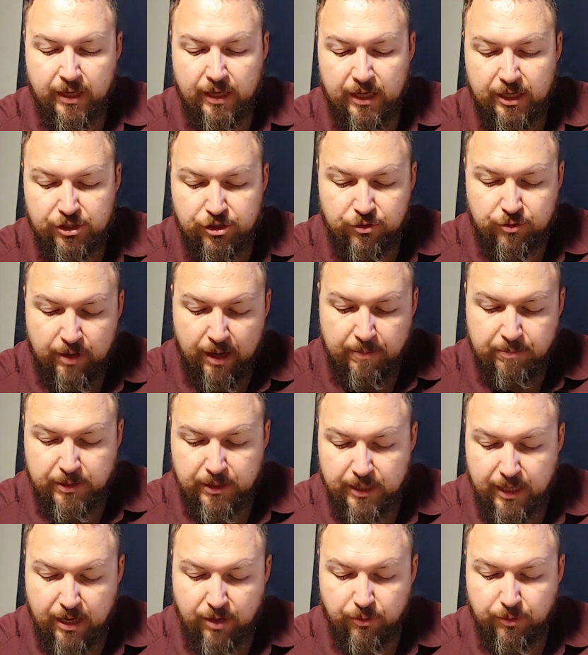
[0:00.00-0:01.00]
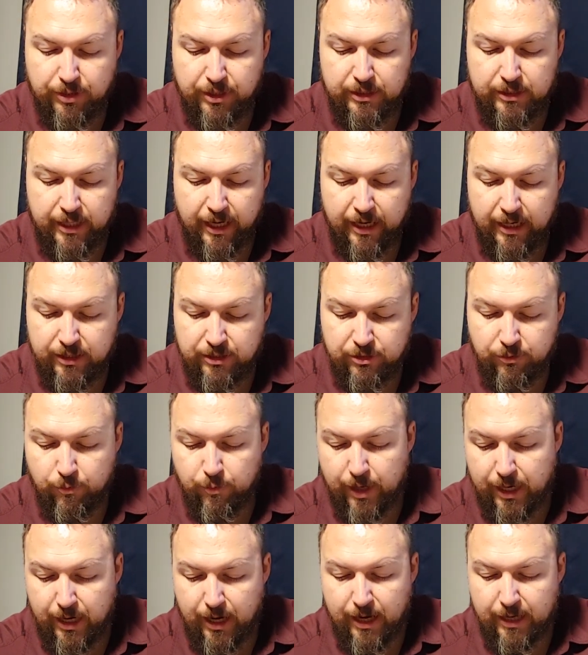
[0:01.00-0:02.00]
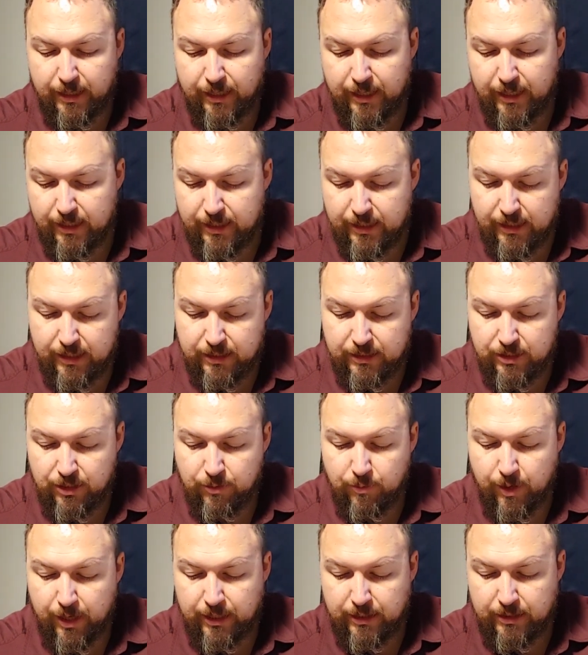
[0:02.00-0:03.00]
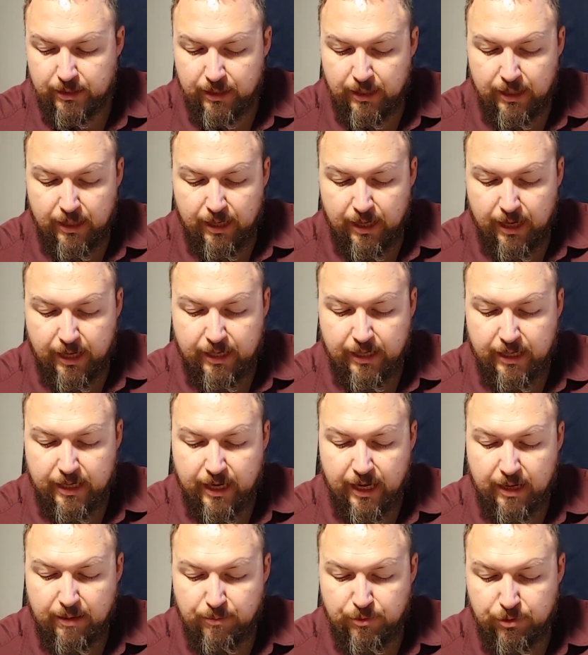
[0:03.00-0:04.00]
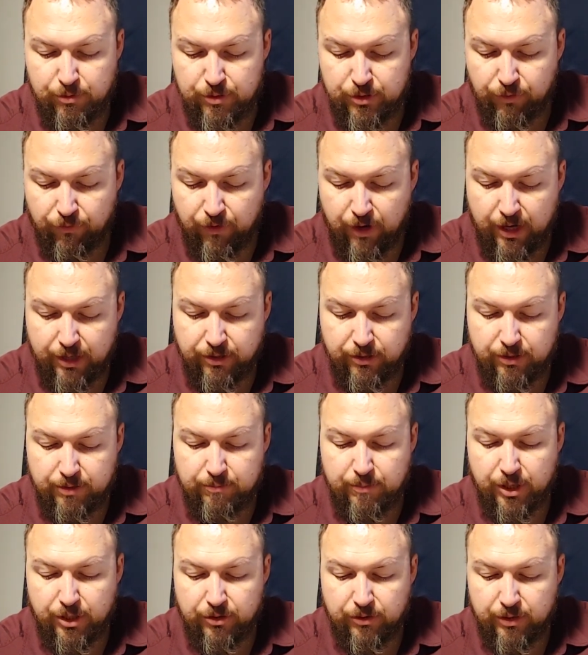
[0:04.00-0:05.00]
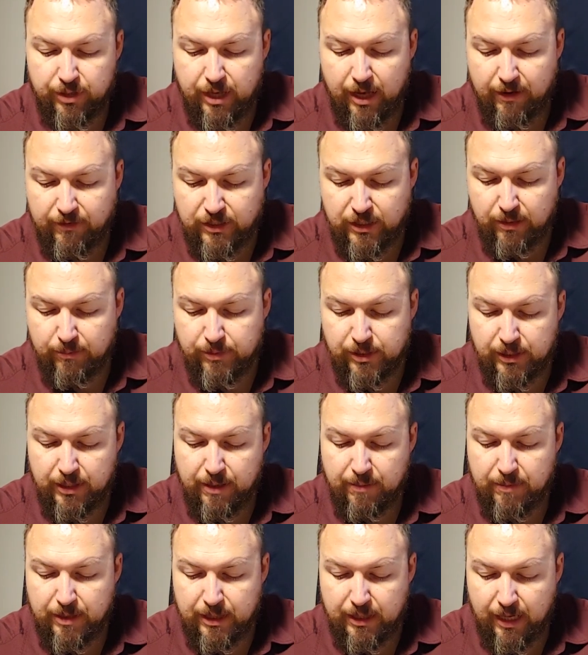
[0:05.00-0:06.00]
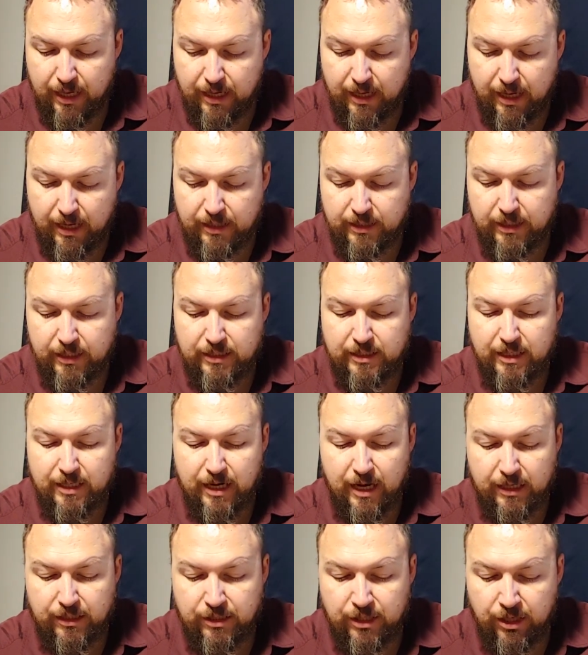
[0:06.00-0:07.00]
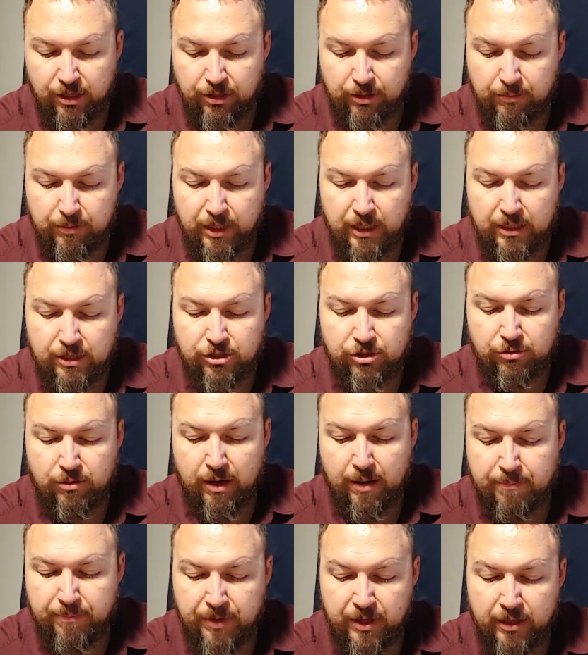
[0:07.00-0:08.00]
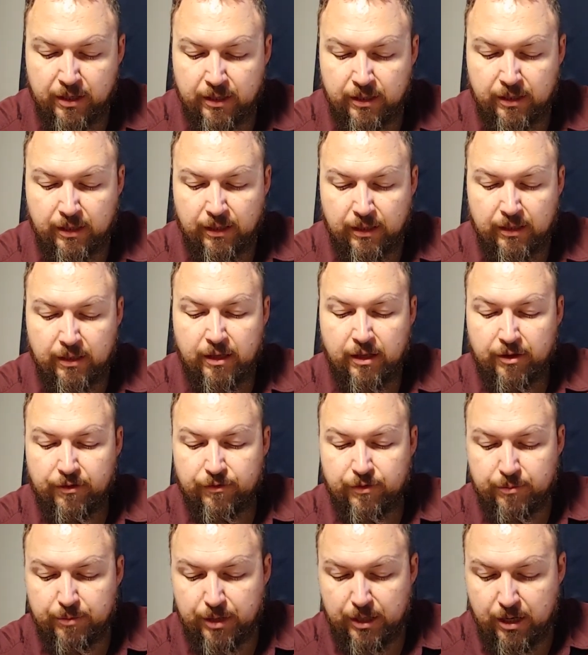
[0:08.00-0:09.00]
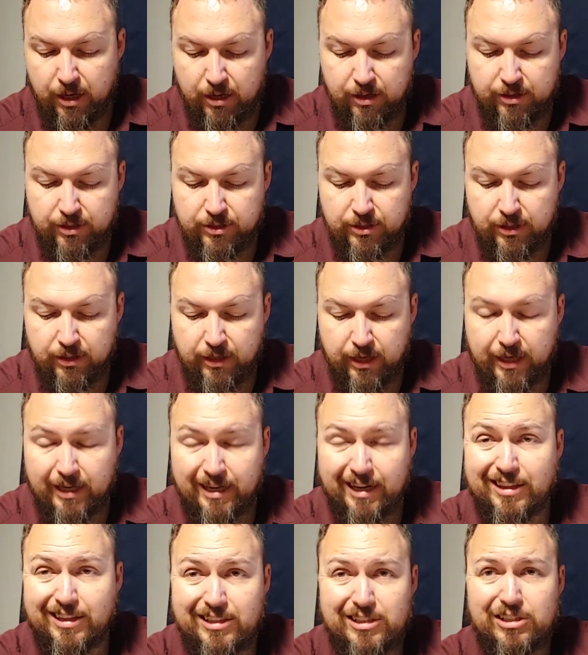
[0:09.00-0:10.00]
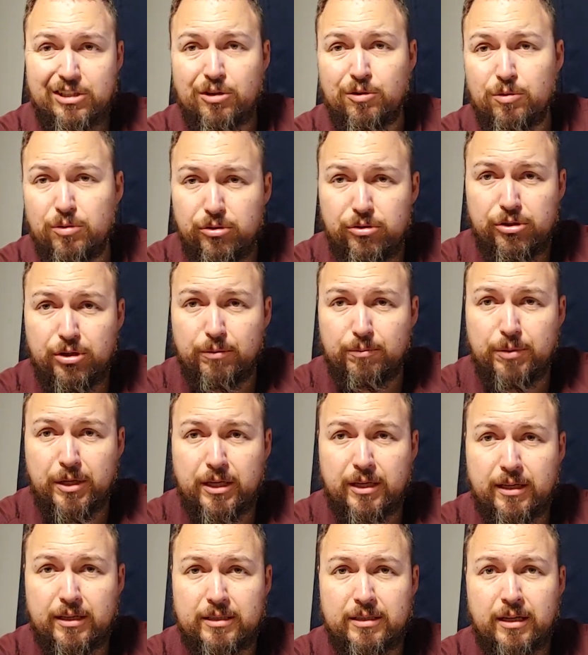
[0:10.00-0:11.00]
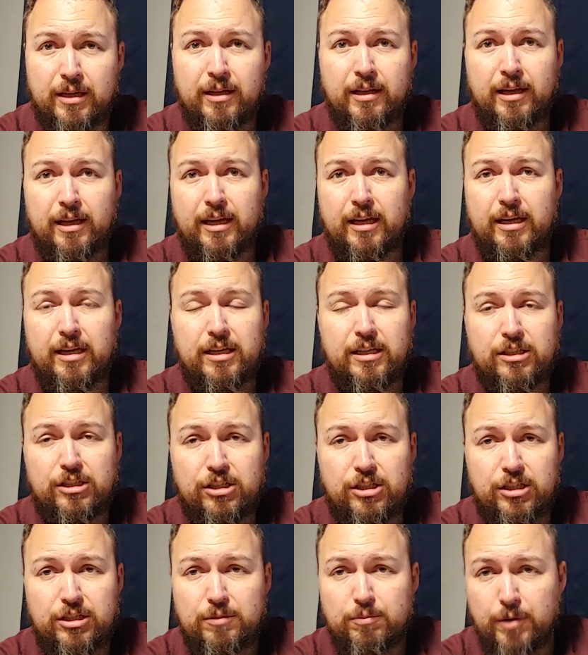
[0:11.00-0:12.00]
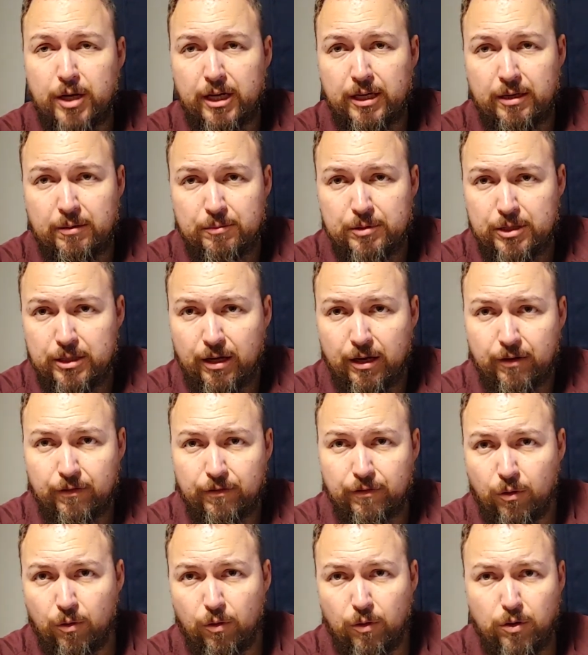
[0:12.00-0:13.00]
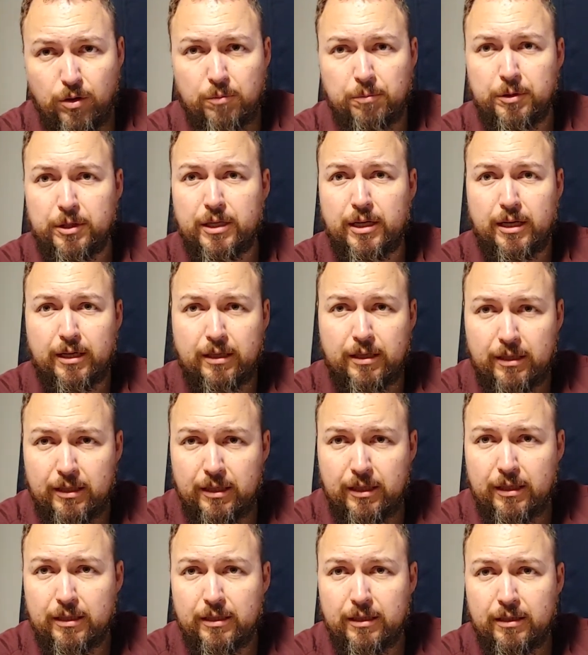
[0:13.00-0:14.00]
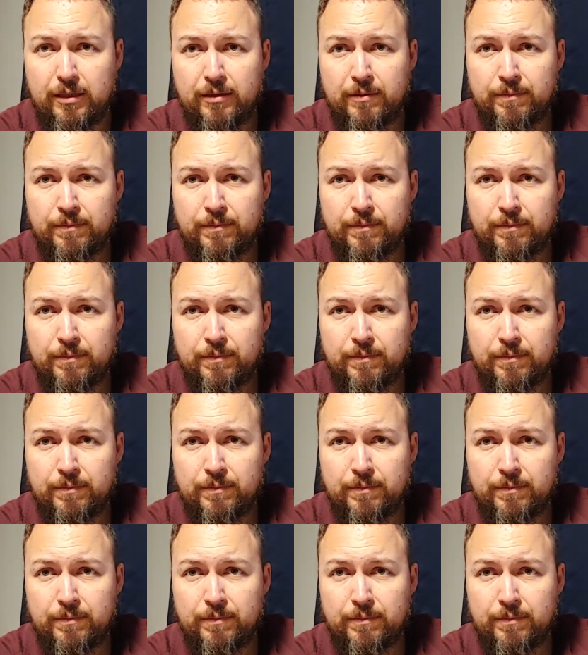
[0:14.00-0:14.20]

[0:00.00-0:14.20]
He scraped it out with his hands and went on eating as he went. And he came to his father and mother and gave some to them, and they ate. He did not tell them that he had scraped the honey from the carcass of the lion. Now, this is crucial because he has just made himself horribly unclean.